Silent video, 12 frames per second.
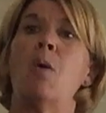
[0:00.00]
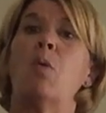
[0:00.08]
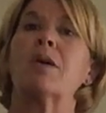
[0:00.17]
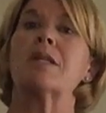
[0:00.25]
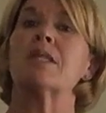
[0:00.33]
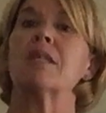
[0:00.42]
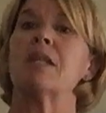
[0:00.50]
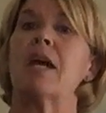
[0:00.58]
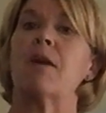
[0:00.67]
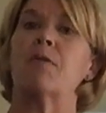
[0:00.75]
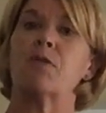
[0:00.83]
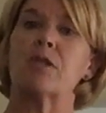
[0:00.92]
What's the
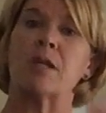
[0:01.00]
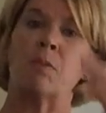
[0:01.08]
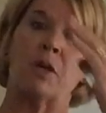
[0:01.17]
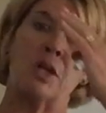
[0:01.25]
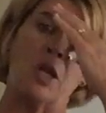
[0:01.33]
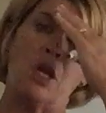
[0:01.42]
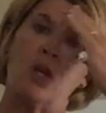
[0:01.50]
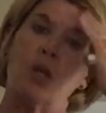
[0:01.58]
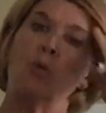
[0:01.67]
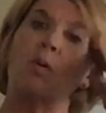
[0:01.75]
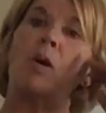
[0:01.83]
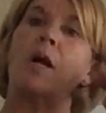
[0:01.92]
diet for someone
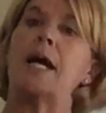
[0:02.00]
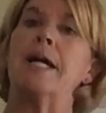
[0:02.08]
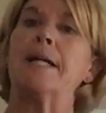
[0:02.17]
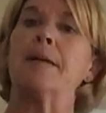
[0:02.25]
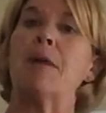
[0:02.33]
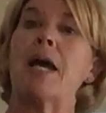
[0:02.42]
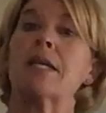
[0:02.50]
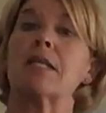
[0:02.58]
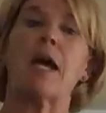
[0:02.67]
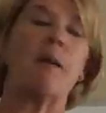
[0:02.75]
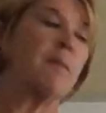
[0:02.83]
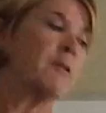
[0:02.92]
who has
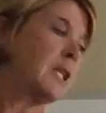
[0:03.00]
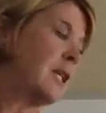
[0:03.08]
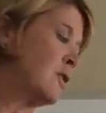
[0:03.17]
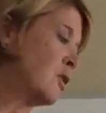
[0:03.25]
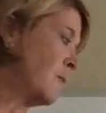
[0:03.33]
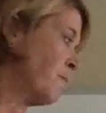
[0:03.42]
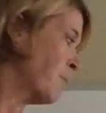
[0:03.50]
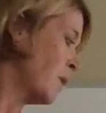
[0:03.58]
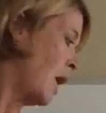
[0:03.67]
hypertension?